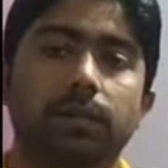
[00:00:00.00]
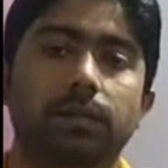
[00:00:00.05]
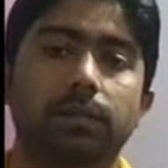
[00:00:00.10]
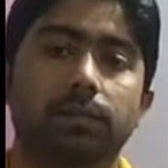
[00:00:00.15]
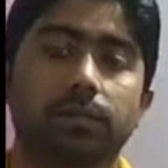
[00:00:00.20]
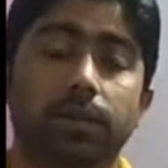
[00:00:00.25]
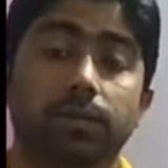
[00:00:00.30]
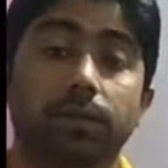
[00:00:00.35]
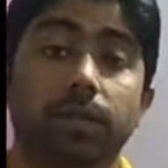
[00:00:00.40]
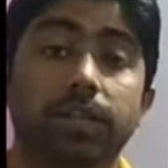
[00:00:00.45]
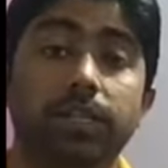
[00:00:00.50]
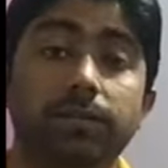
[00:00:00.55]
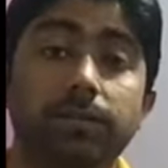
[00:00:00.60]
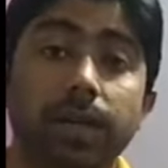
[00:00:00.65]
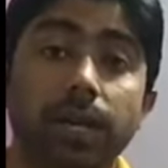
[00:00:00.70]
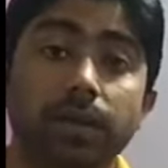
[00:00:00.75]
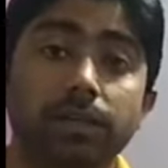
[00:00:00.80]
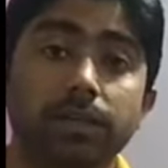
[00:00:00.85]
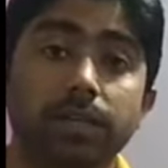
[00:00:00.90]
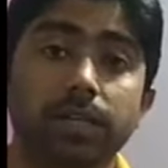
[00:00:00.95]
But what is
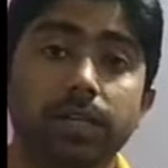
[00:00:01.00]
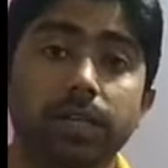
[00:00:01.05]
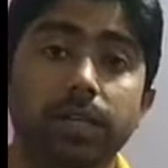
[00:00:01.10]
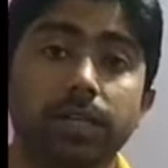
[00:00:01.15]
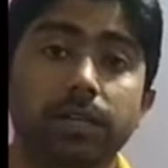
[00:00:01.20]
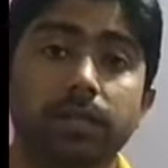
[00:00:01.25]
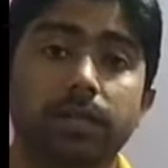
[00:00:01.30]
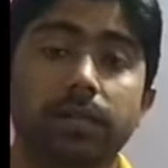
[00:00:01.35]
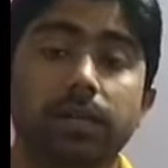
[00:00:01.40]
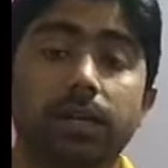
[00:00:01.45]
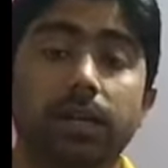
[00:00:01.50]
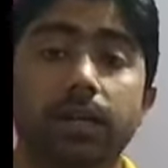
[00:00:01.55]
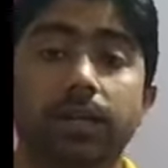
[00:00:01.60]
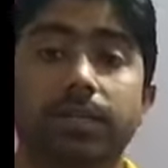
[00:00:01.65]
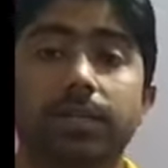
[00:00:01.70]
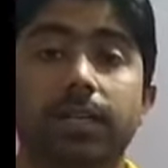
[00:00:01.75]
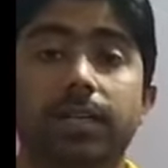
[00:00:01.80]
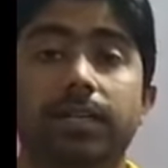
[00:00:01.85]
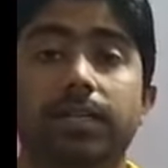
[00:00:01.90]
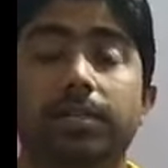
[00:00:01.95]
velocity? It
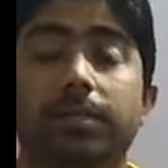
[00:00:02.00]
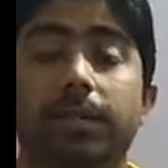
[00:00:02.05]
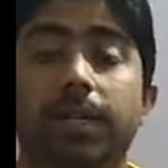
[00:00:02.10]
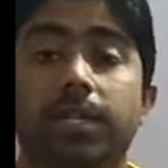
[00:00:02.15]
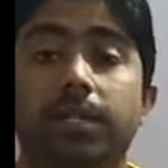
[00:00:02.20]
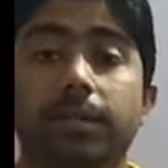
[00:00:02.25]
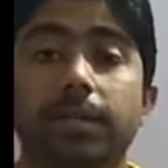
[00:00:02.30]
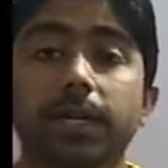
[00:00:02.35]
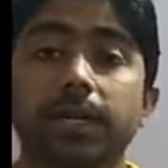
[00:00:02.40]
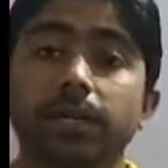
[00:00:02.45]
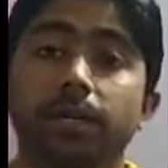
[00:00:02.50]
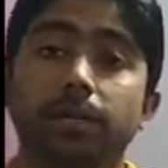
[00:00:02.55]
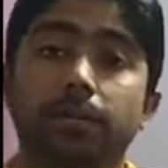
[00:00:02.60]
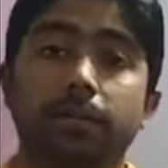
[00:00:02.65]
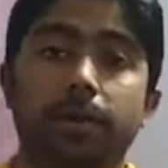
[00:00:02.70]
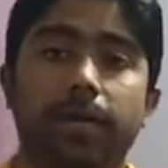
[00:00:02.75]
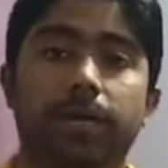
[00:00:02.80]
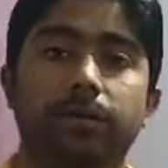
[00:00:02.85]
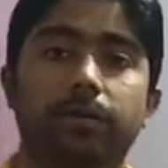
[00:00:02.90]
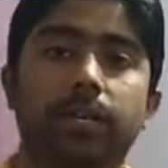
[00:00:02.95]
is the displacement
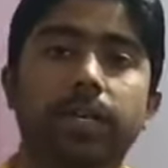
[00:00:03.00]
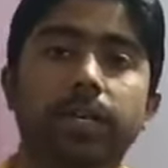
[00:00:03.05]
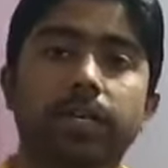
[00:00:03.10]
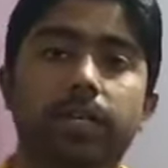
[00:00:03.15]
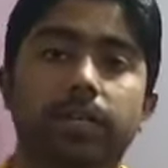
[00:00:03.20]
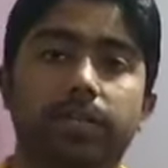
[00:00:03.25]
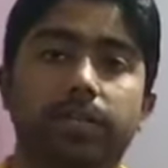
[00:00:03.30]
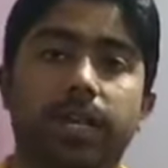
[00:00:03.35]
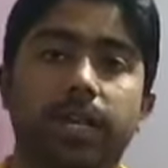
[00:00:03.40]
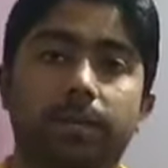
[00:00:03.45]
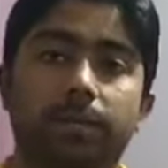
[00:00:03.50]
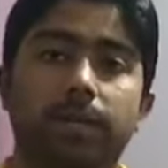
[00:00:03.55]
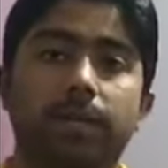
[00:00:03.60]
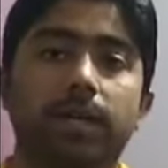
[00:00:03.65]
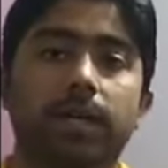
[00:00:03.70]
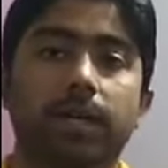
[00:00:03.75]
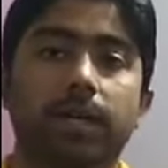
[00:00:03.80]
per unit time.